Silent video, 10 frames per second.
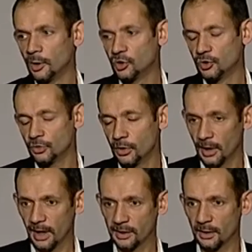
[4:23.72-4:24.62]
to
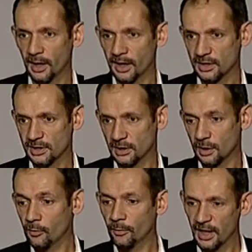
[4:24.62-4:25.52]
analyze
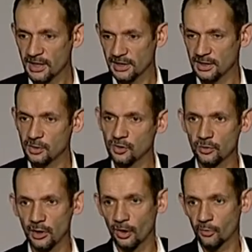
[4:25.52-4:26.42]
complex
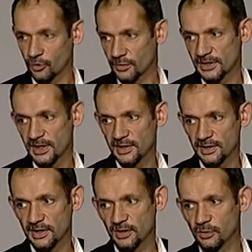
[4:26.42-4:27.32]
industrial
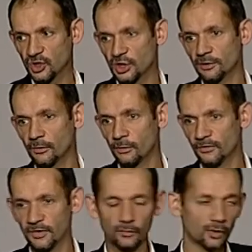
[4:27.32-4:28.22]
processes which involve
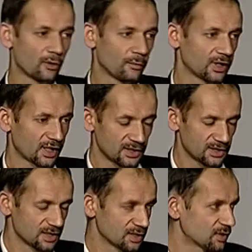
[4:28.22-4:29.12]
several
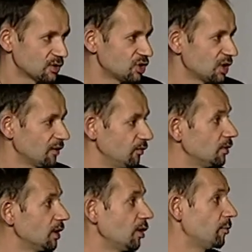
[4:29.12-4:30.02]
competencies such as
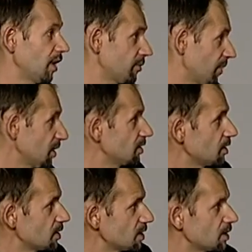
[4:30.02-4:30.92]
nuclear plant
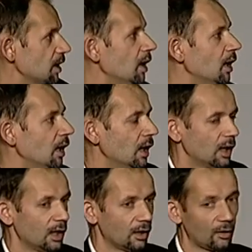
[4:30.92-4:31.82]
maintenance.
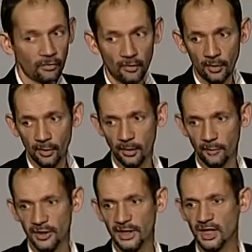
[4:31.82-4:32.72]
Other
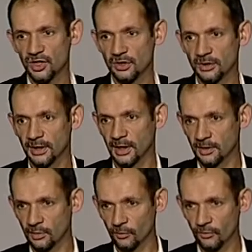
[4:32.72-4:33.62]
application
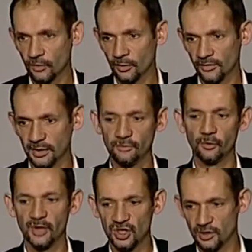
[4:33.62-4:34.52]
can concern the
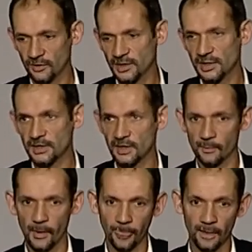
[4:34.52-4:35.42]
information
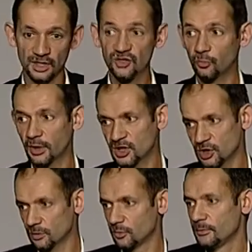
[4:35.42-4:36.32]
system and its
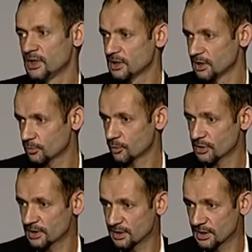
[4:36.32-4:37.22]
relation to business
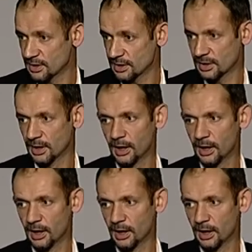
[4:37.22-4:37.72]
processes.